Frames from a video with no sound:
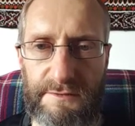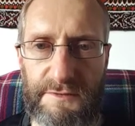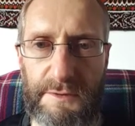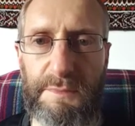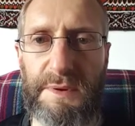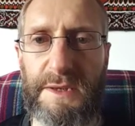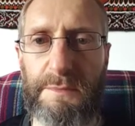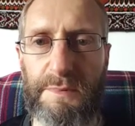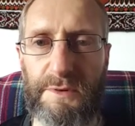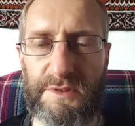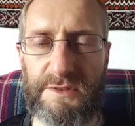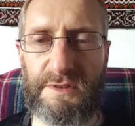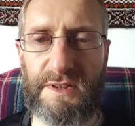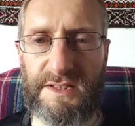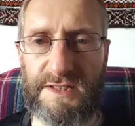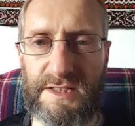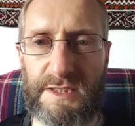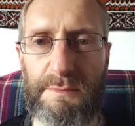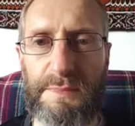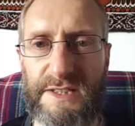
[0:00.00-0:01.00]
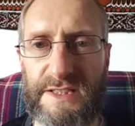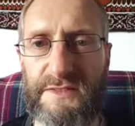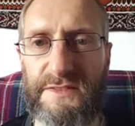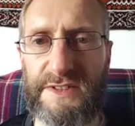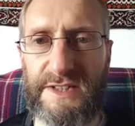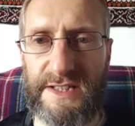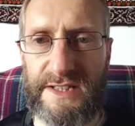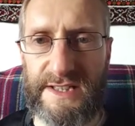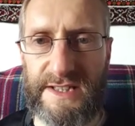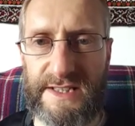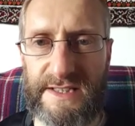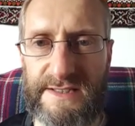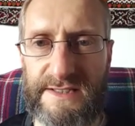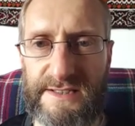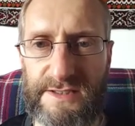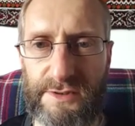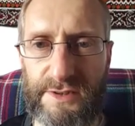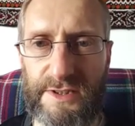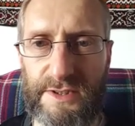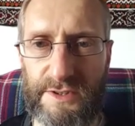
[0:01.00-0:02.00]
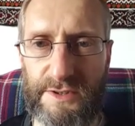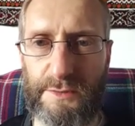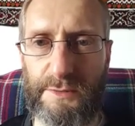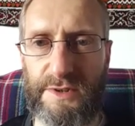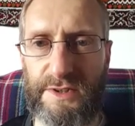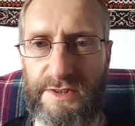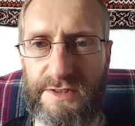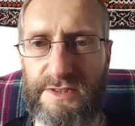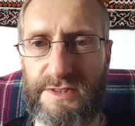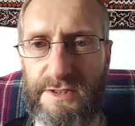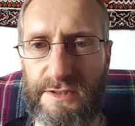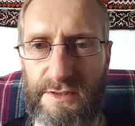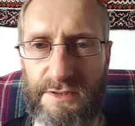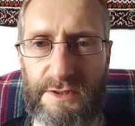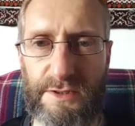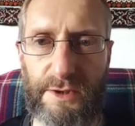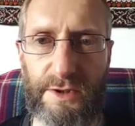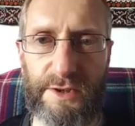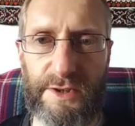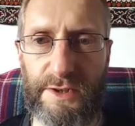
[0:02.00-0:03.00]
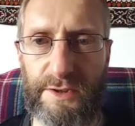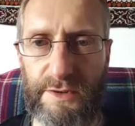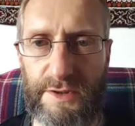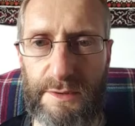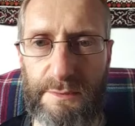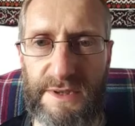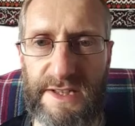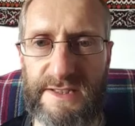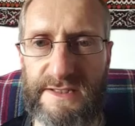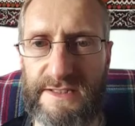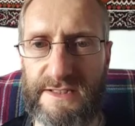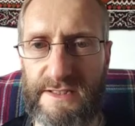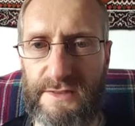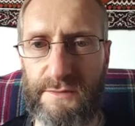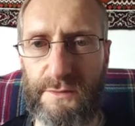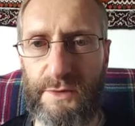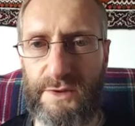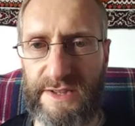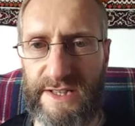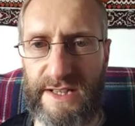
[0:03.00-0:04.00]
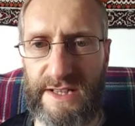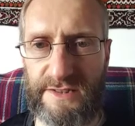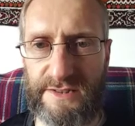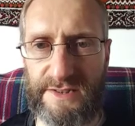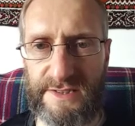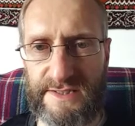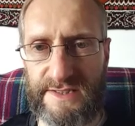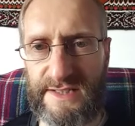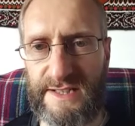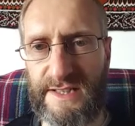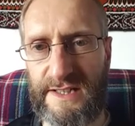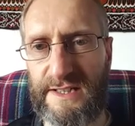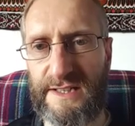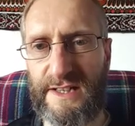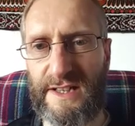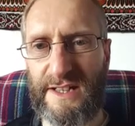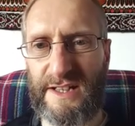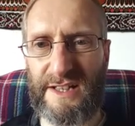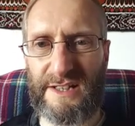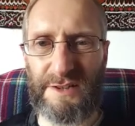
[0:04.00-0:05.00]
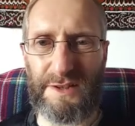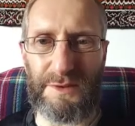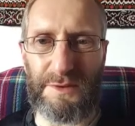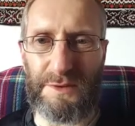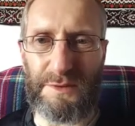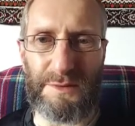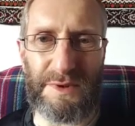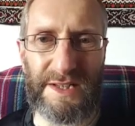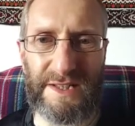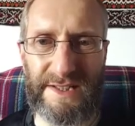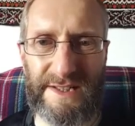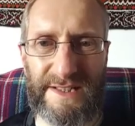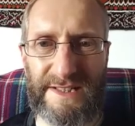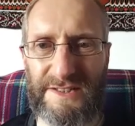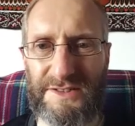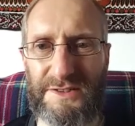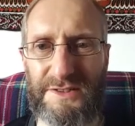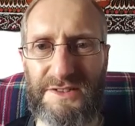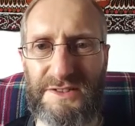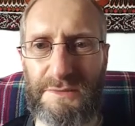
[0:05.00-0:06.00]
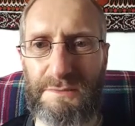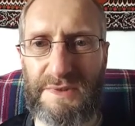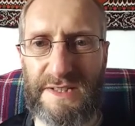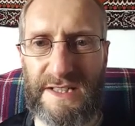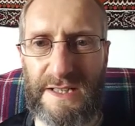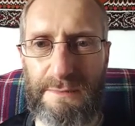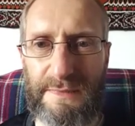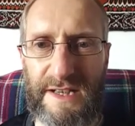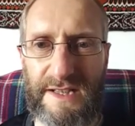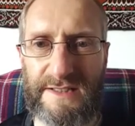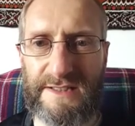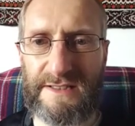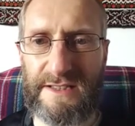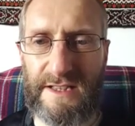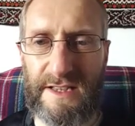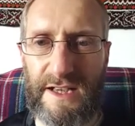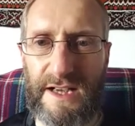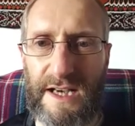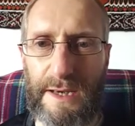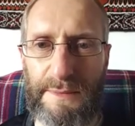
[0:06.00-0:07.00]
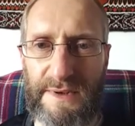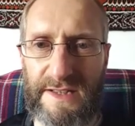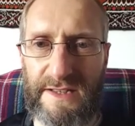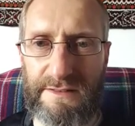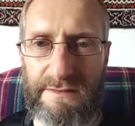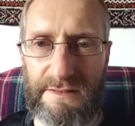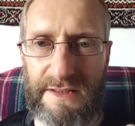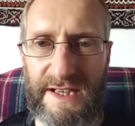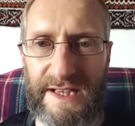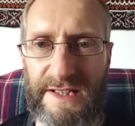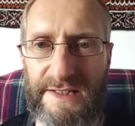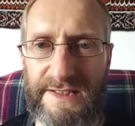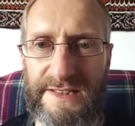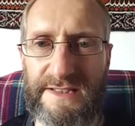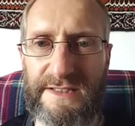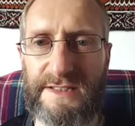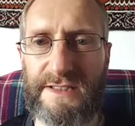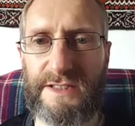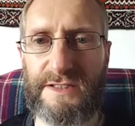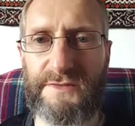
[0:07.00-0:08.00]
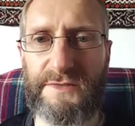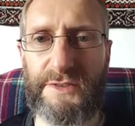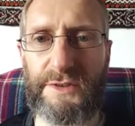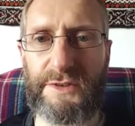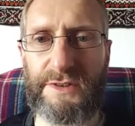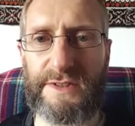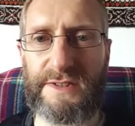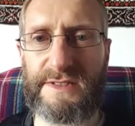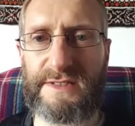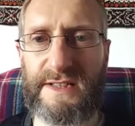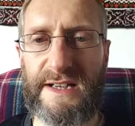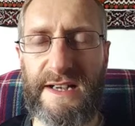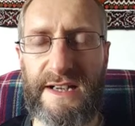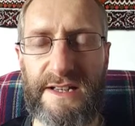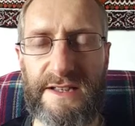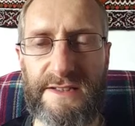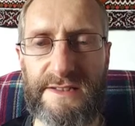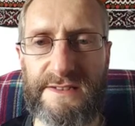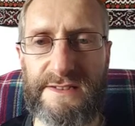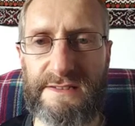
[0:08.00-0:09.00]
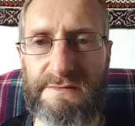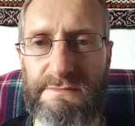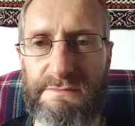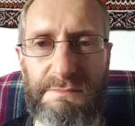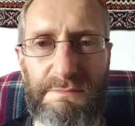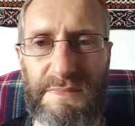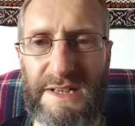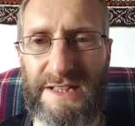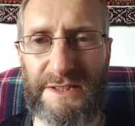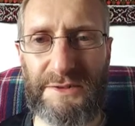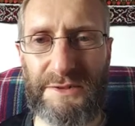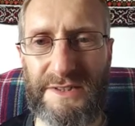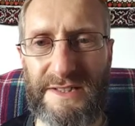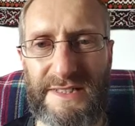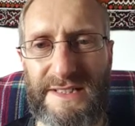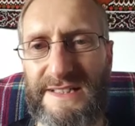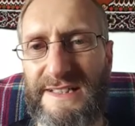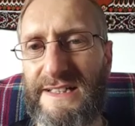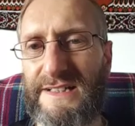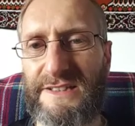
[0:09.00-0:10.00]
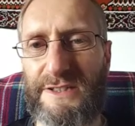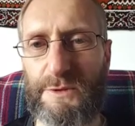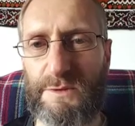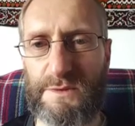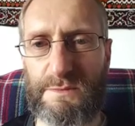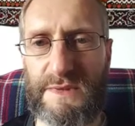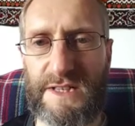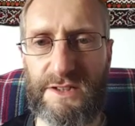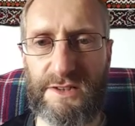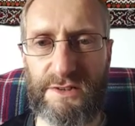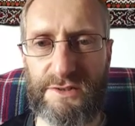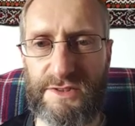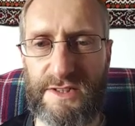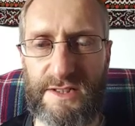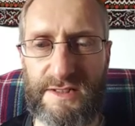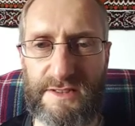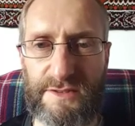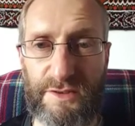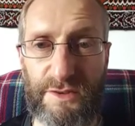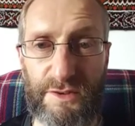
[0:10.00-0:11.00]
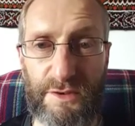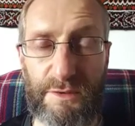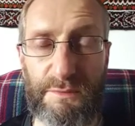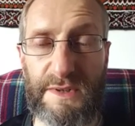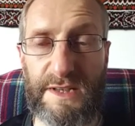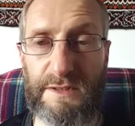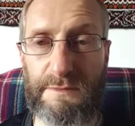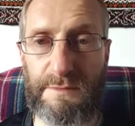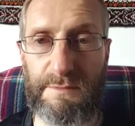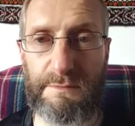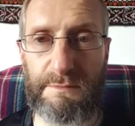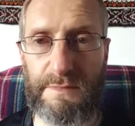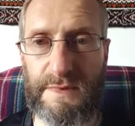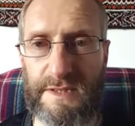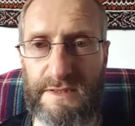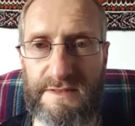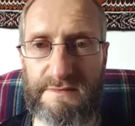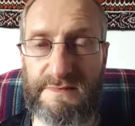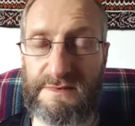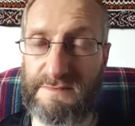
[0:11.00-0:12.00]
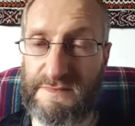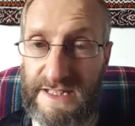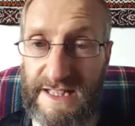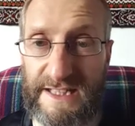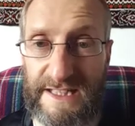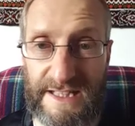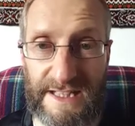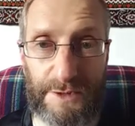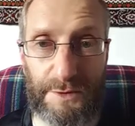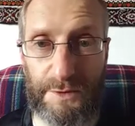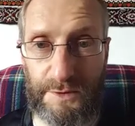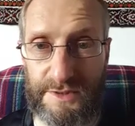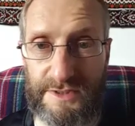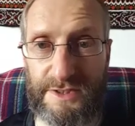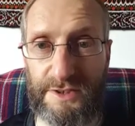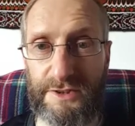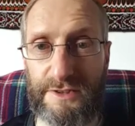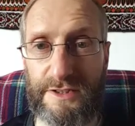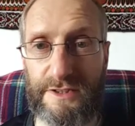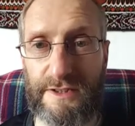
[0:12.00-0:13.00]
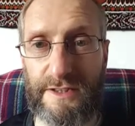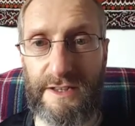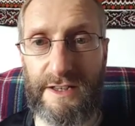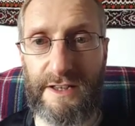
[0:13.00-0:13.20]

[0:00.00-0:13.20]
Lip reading: people to actually believe that it is. So in other words, you're going on the basis of what they actually say. Really, it's just somebody in a mask. I mean, I listened to the voice and I couldn't detect that it was Michael Jackson, although my 8-year-old son